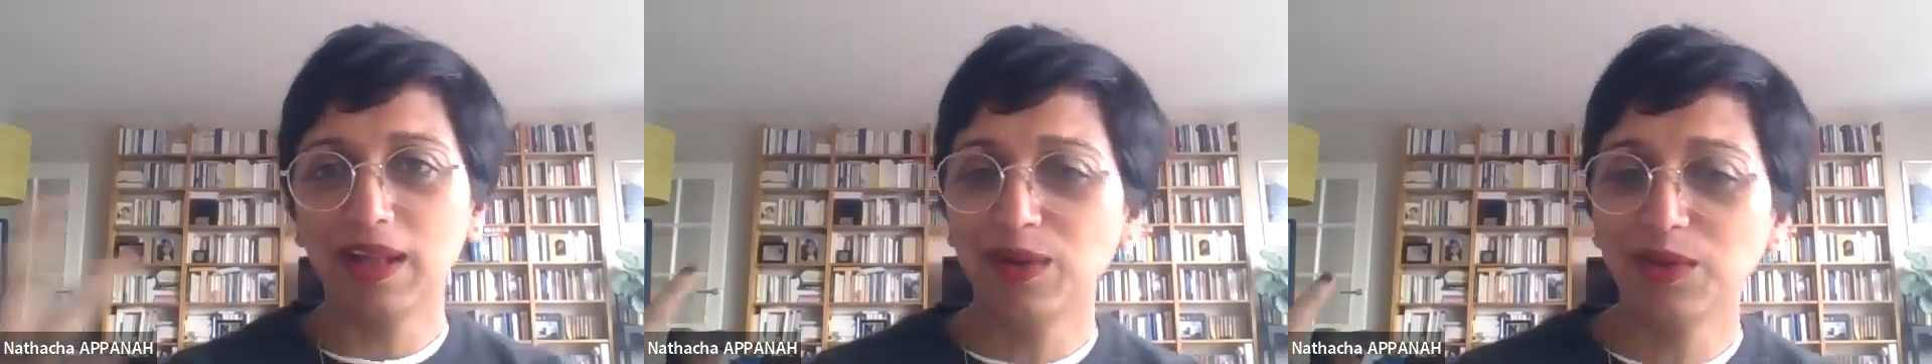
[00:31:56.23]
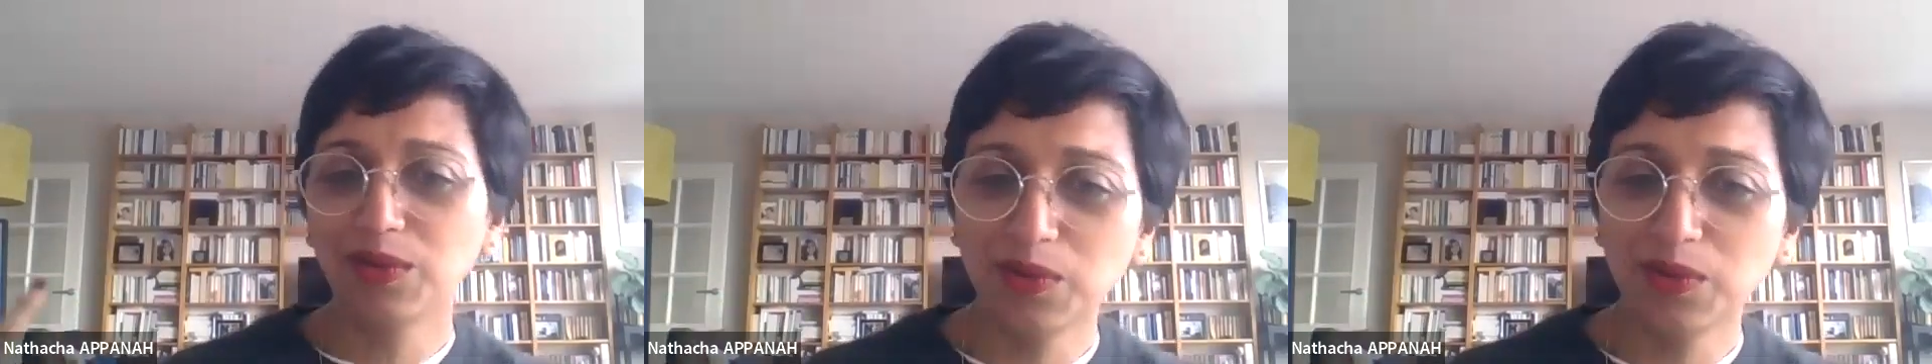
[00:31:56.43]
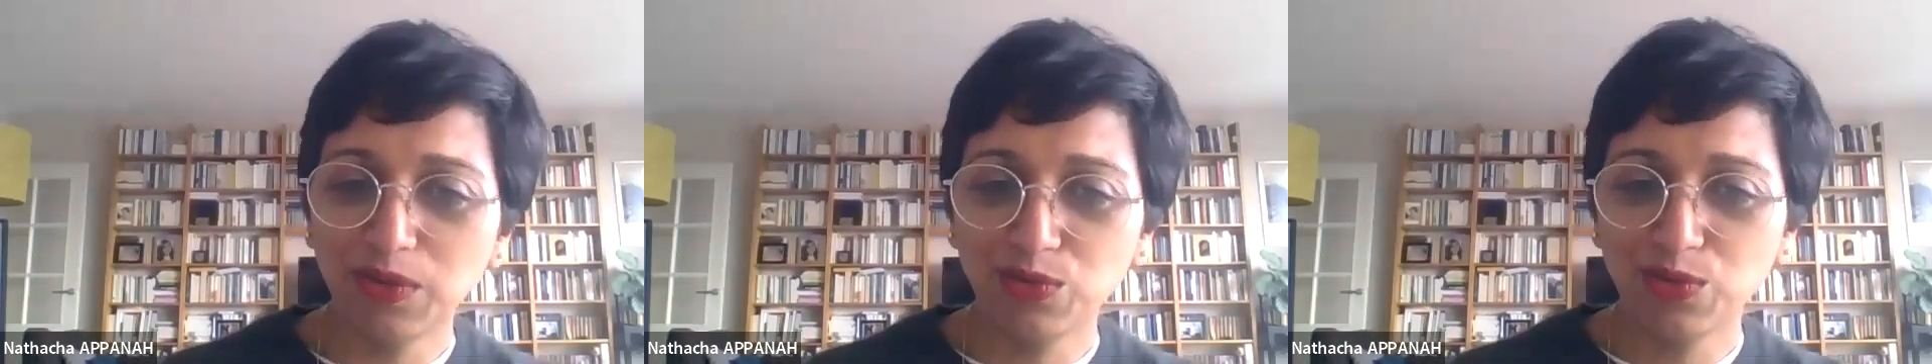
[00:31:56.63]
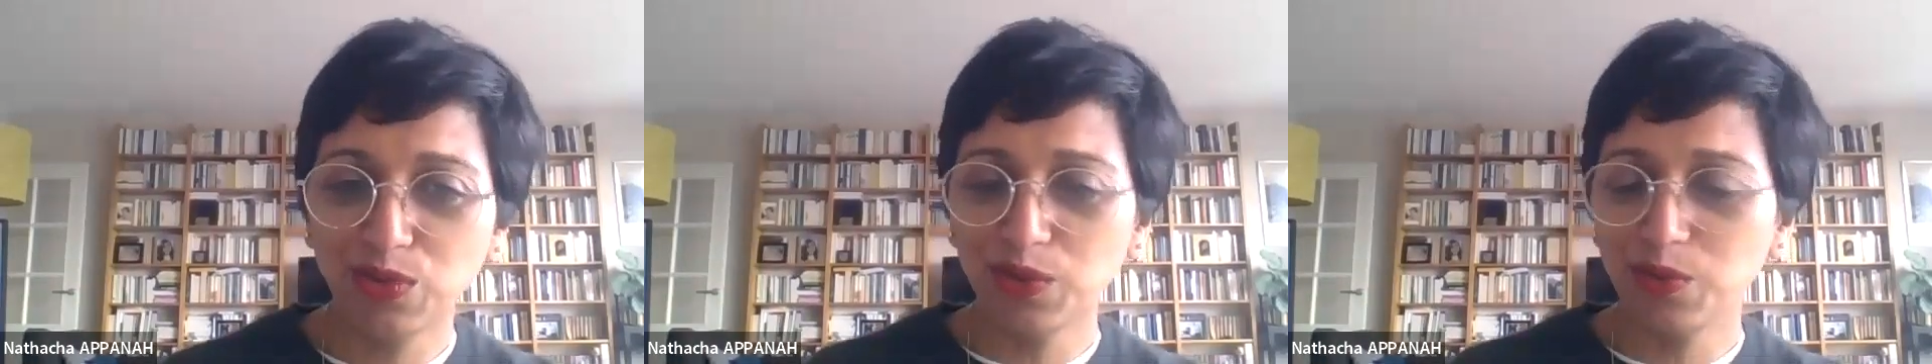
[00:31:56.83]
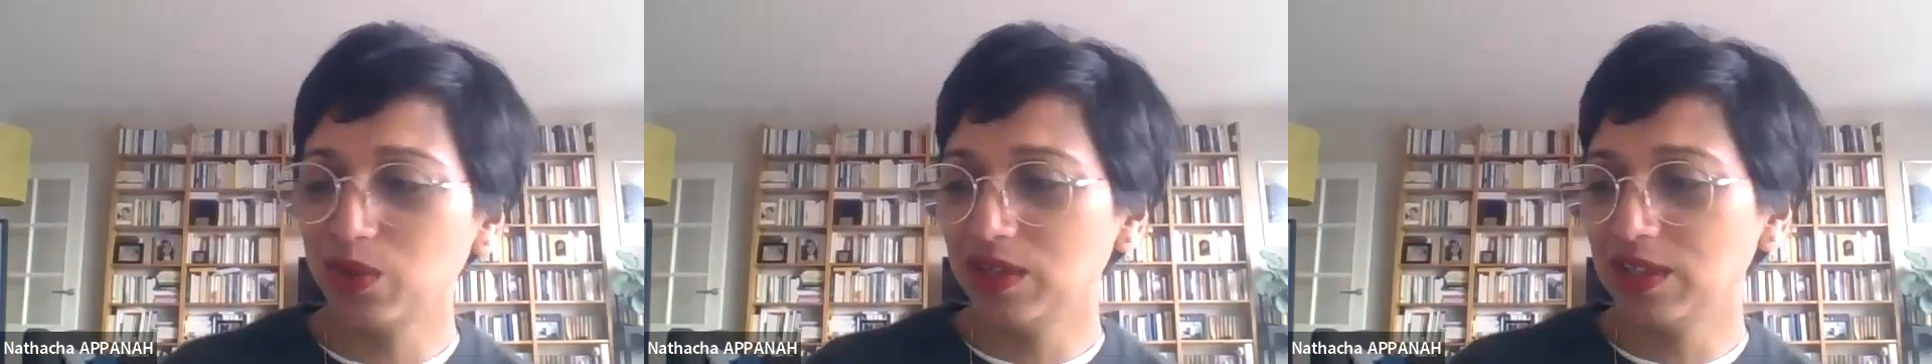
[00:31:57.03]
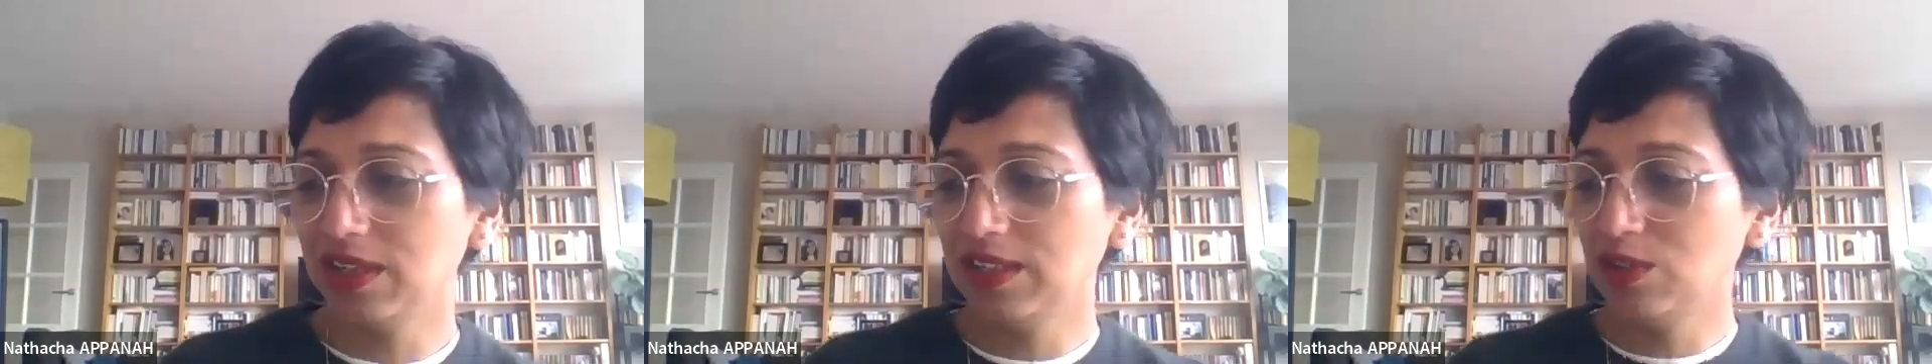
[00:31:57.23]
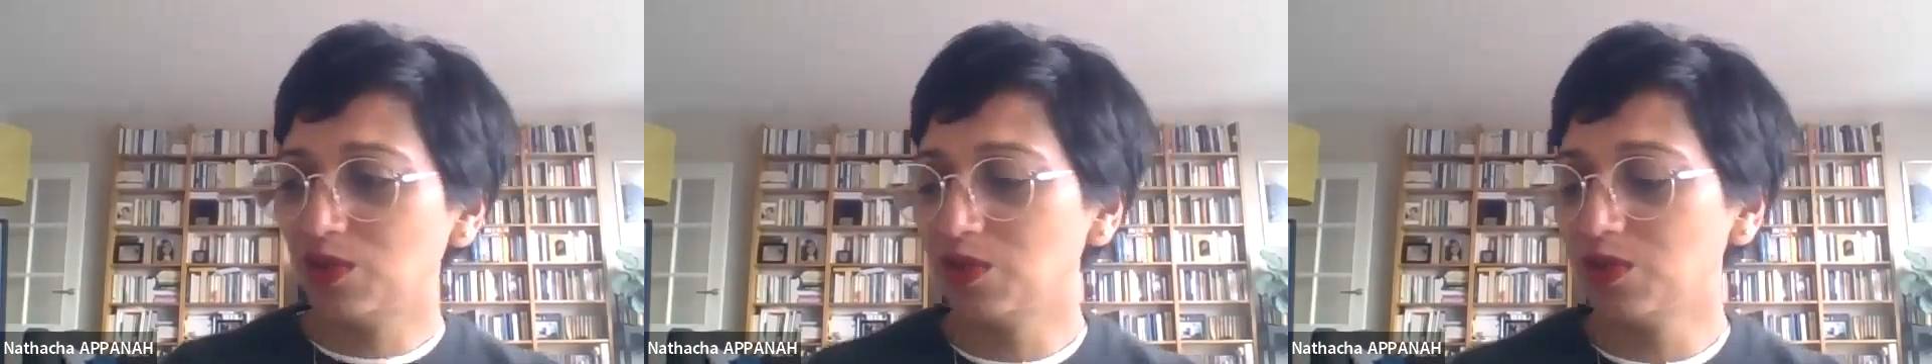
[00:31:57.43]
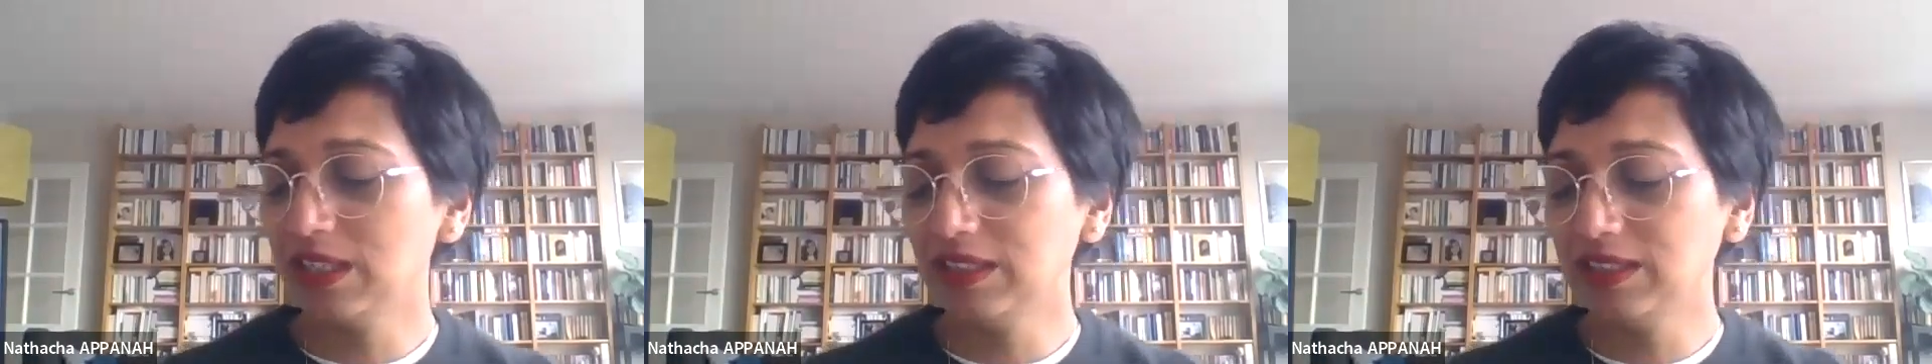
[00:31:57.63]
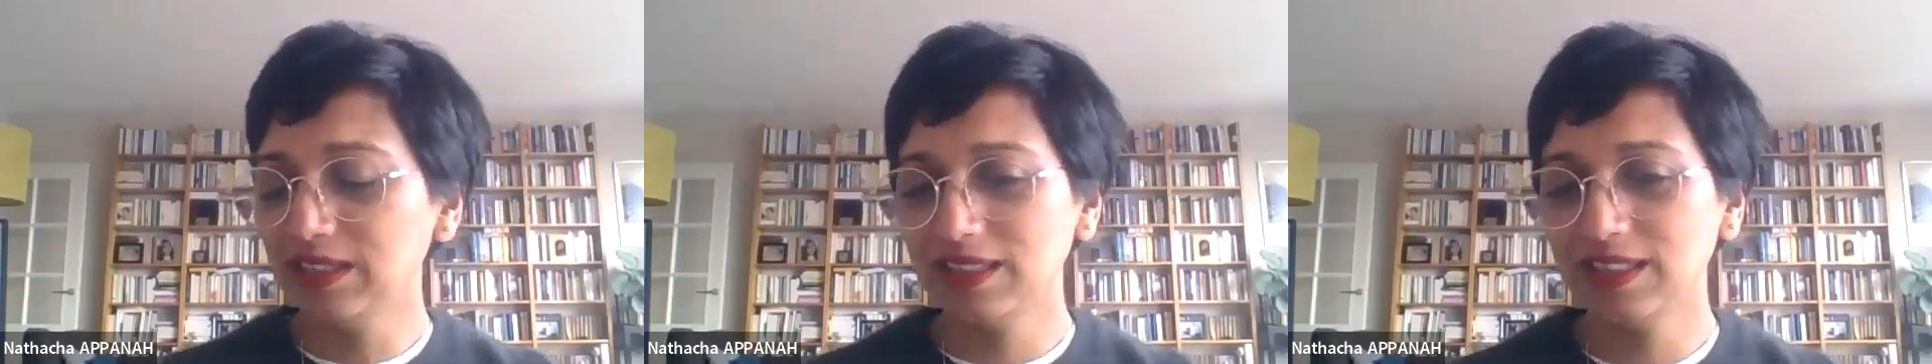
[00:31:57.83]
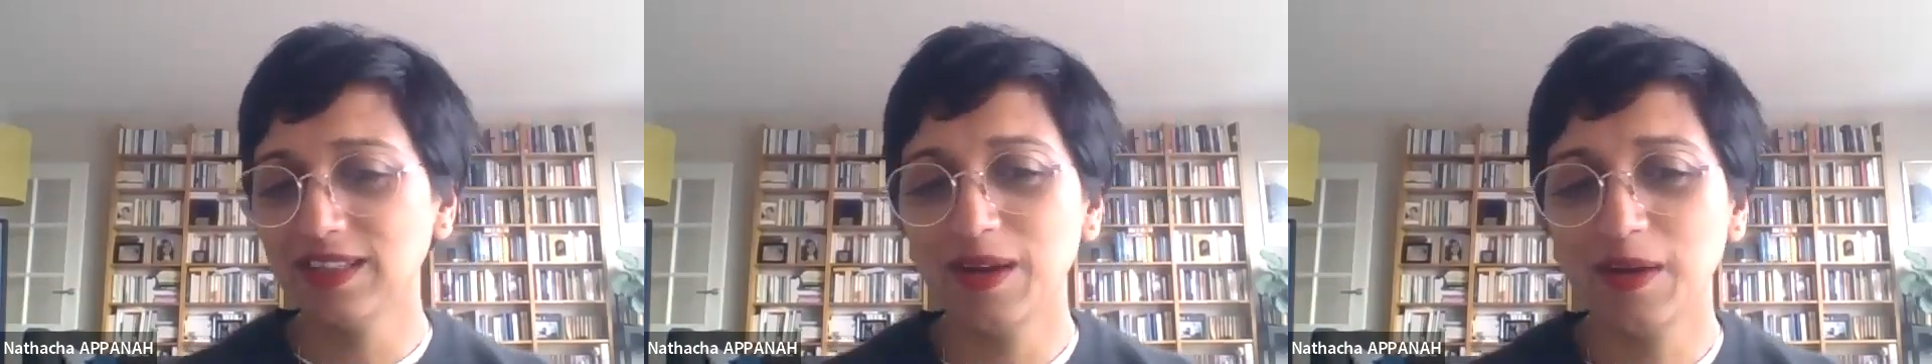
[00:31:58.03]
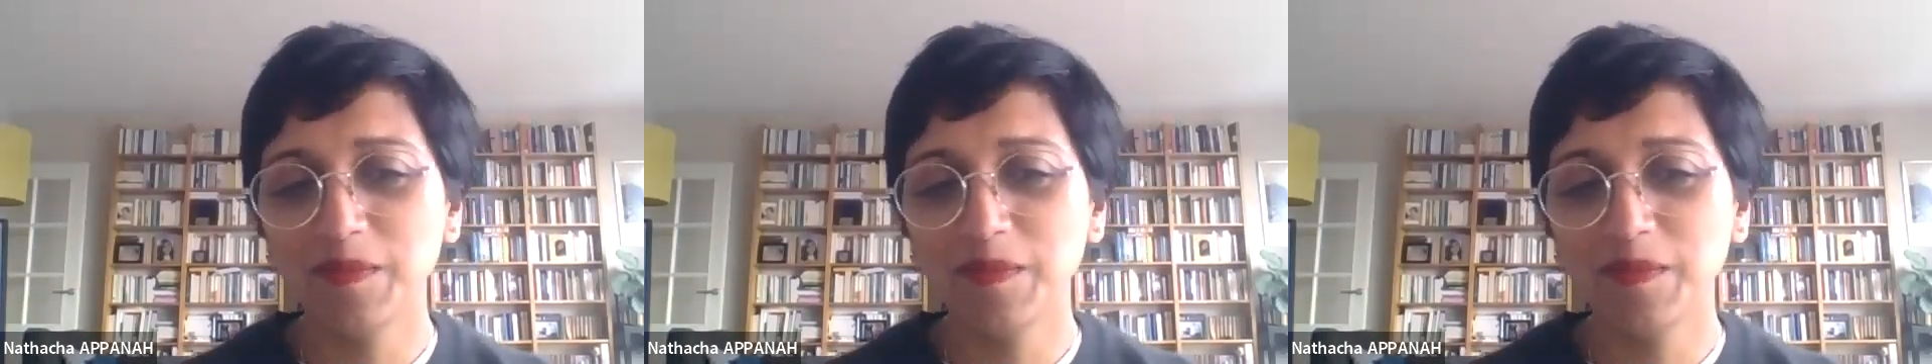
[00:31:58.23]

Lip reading: I don't know if it would interest